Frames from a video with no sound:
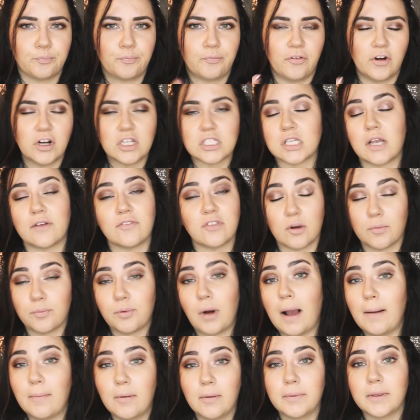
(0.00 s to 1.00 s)
first off, they're
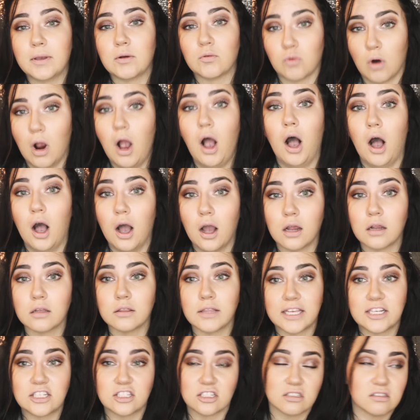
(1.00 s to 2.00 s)
probably
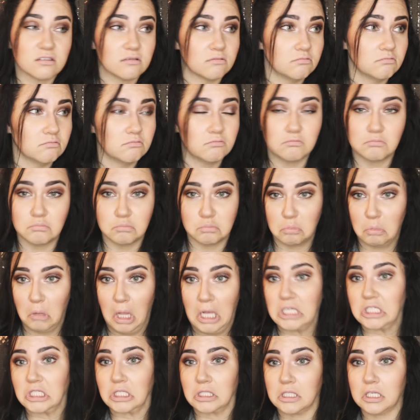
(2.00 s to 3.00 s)
wrong. Like, just
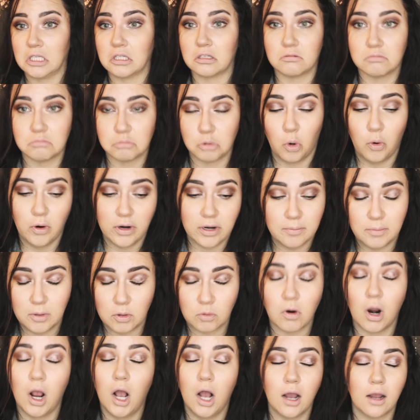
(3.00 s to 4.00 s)
logically, they're going to be
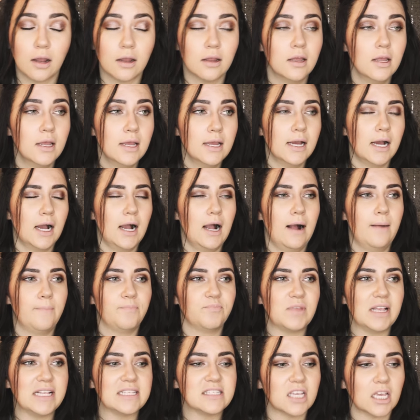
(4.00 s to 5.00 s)
wrong.
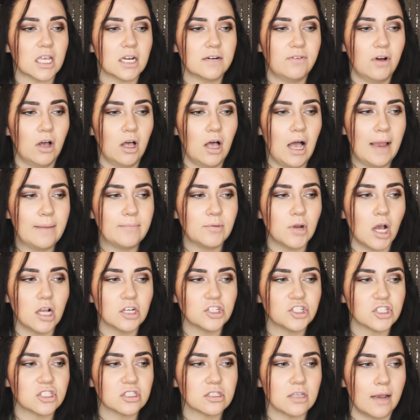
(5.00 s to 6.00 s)
And second of all, I'm
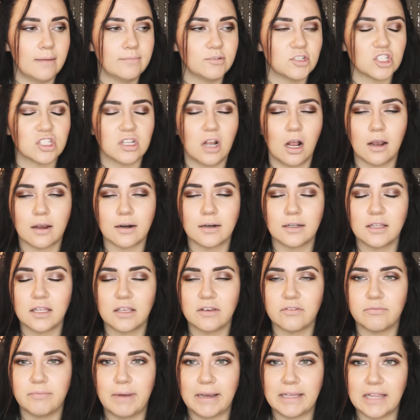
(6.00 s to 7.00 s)
just not going to
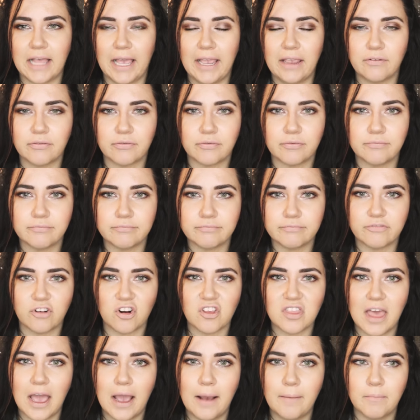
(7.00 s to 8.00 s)
live my life
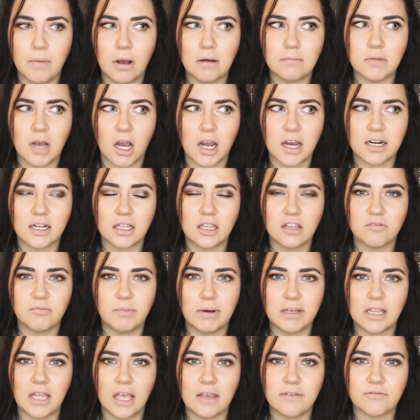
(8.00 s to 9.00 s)
for them. I'm not going to live
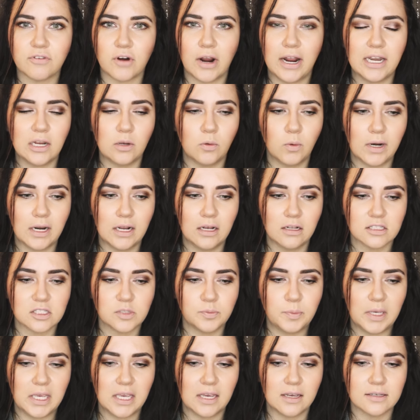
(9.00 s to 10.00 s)
my life for anyone
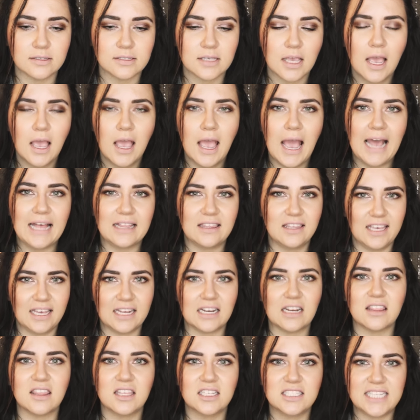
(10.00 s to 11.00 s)
else, because at the
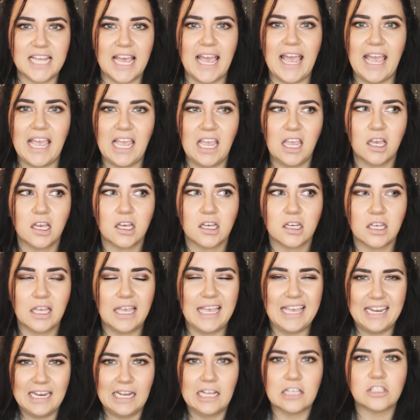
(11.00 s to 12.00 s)
end of the day,
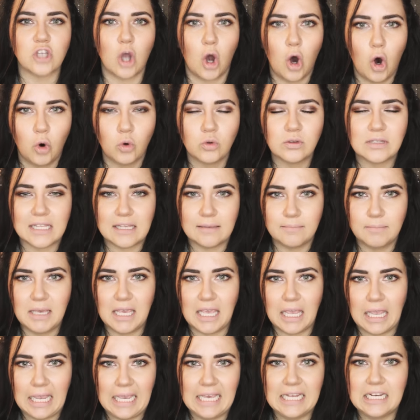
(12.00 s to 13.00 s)
it is only
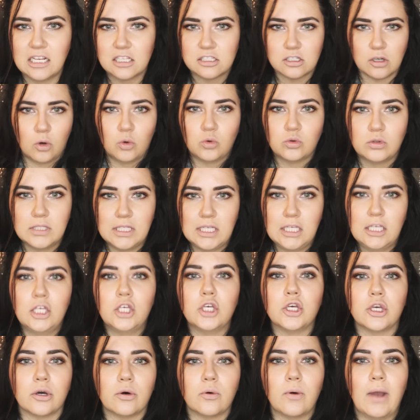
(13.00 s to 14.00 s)
me. It is only
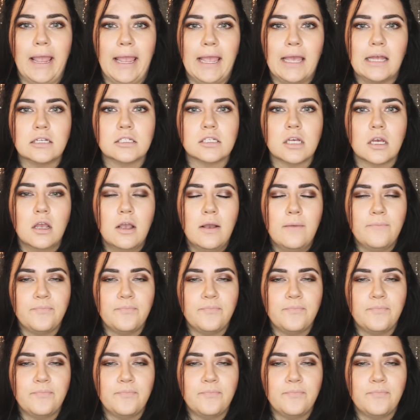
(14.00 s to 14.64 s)
you. And